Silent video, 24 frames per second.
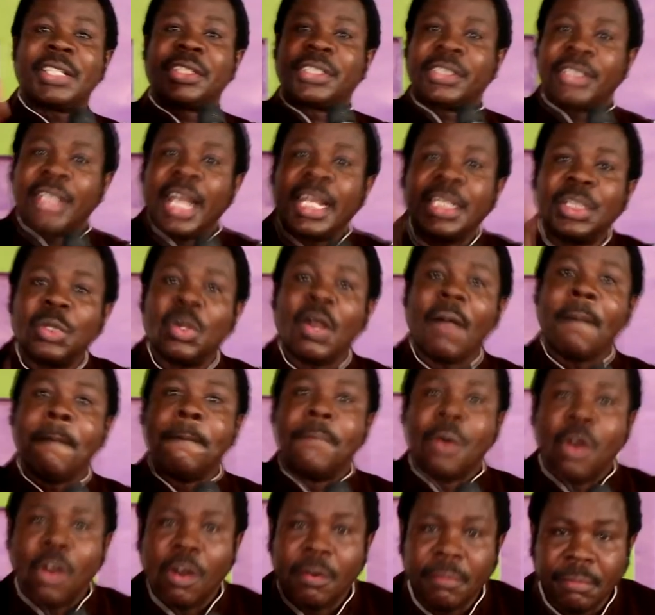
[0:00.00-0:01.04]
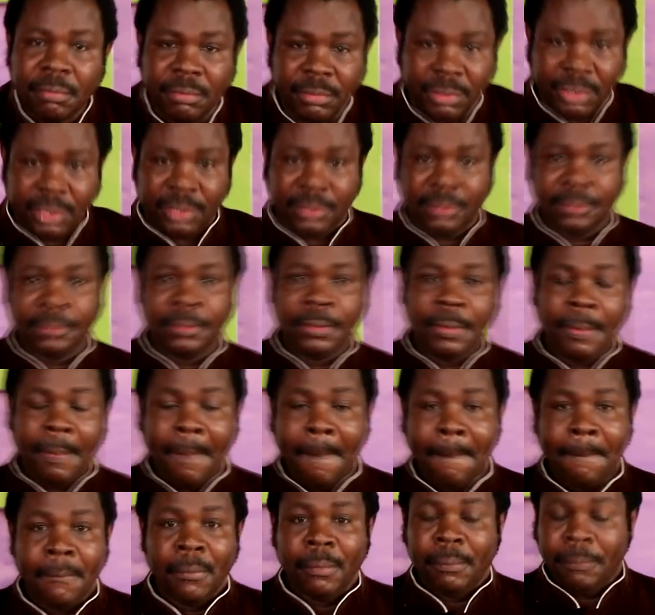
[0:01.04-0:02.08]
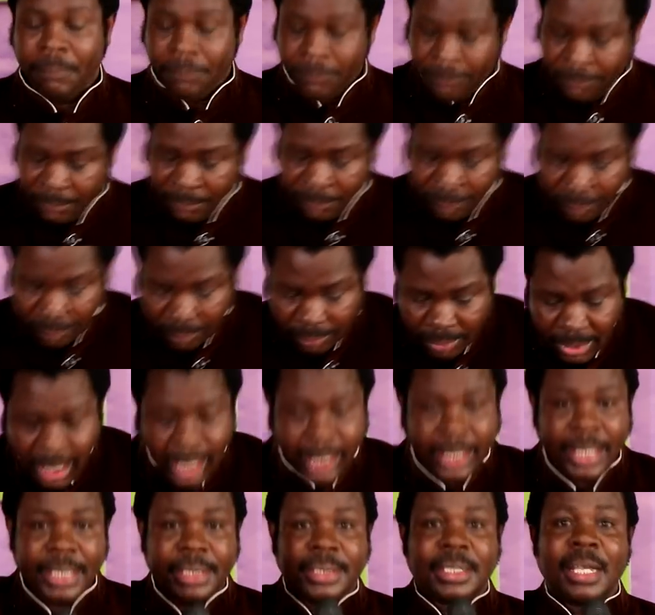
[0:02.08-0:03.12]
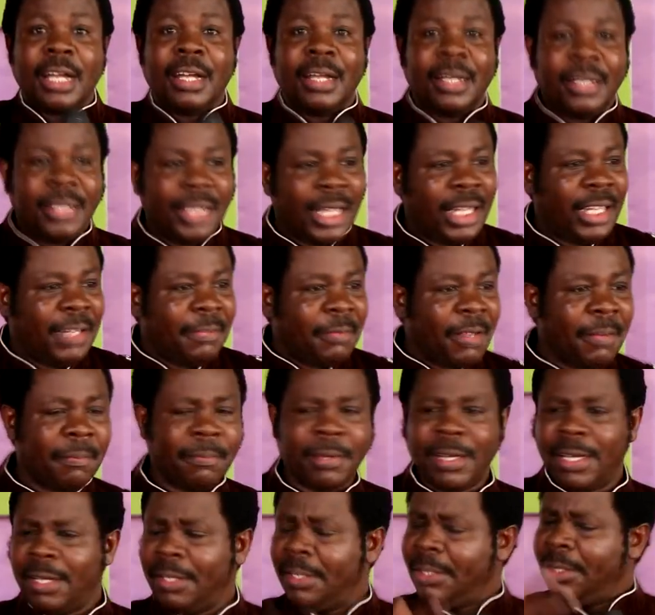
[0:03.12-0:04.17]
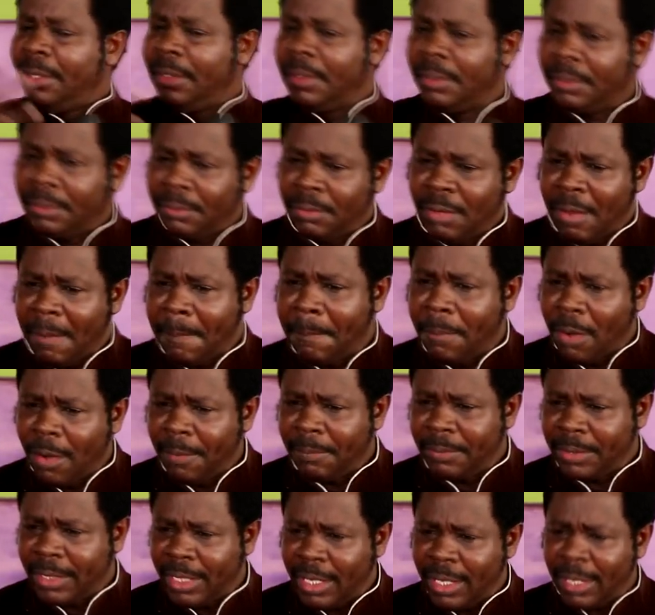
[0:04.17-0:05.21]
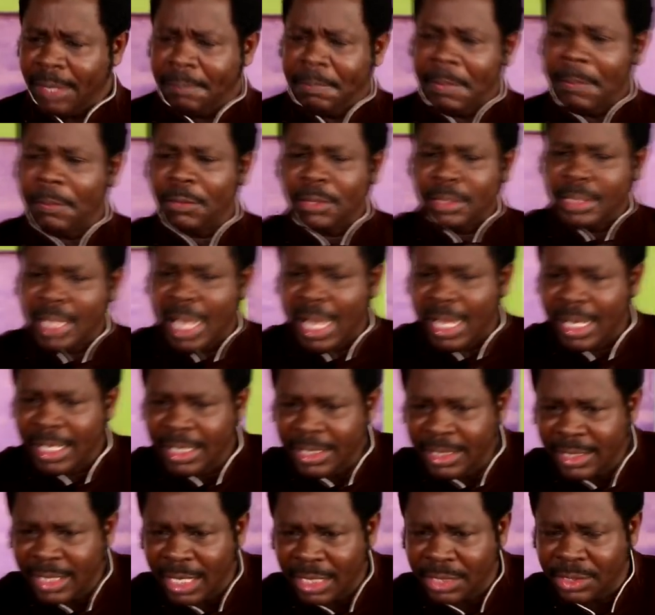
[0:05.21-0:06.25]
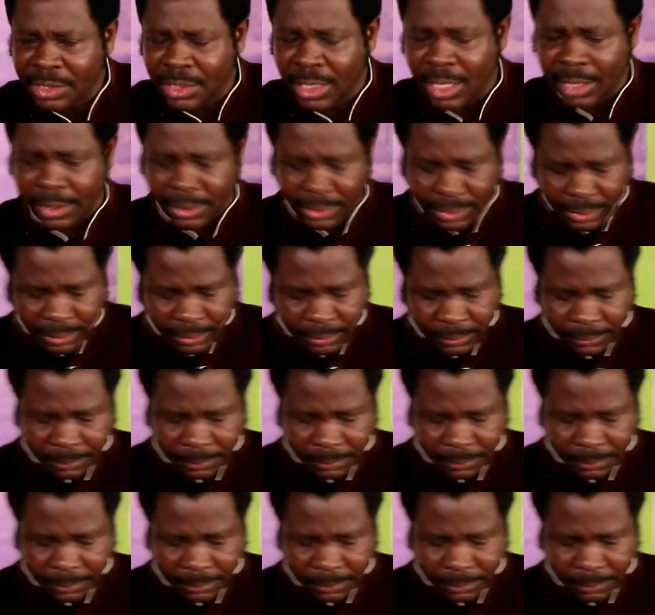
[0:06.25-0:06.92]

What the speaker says: churches were bombed. Garissa, I remember, we were bombed there. People died in that church.